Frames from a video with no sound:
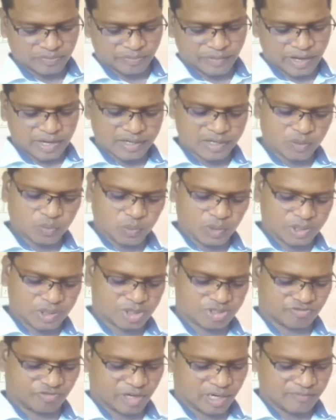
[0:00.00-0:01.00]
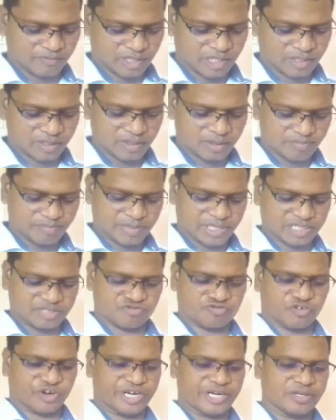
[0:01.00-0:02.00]
Tara was traveling by
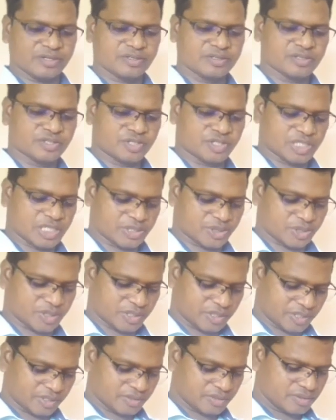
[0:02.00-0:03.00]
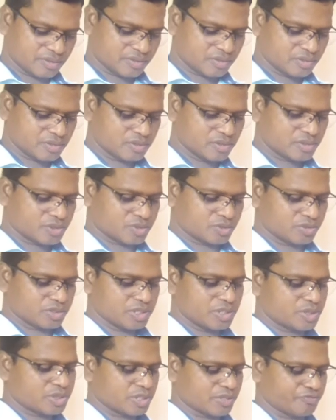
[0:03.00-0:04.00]
train yesterday. So
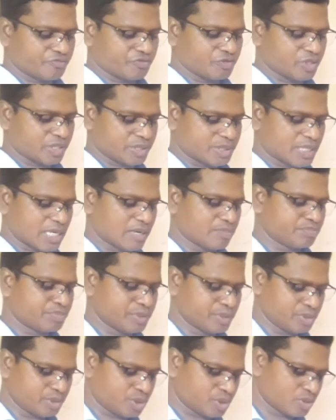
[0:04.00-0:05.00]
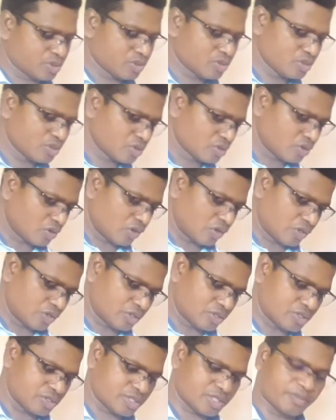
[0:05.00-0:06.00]
these are few examples
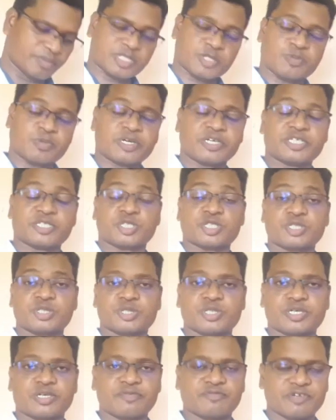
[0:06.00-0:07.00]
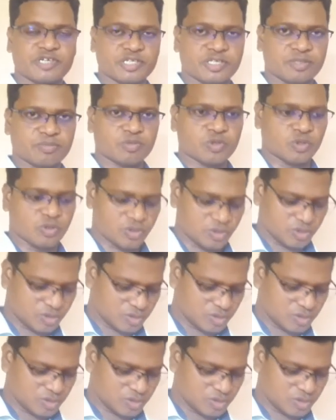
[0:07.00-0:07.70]
or some explanations given in the book.